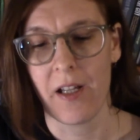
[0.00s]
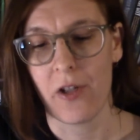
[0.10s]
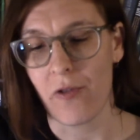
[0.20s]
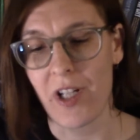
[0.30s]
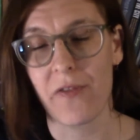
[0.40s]

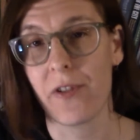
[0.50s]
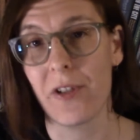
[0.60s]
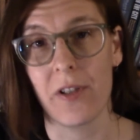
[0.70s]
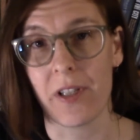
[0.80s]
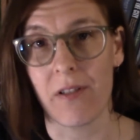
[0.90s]

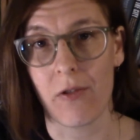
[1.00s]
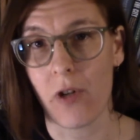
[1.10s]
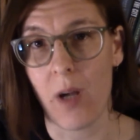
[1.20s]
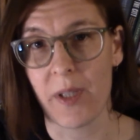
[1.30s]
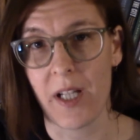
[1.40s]
stressful and
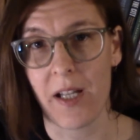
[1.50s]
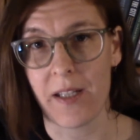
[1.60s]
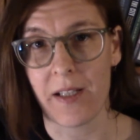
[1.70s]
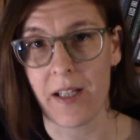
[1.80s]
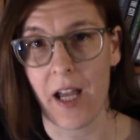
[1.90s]

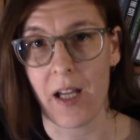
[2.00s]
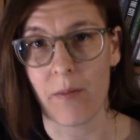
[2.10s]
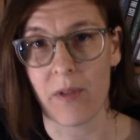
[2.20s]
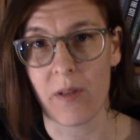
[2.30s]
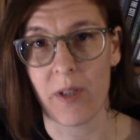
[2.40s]
traumatizing
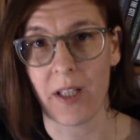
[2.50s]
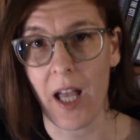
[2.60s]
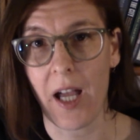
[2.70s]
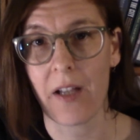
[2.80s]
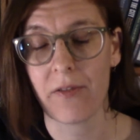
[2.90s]
time to be
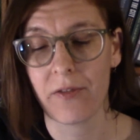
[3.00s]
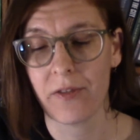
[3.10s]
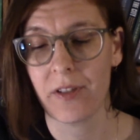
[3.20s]
alive.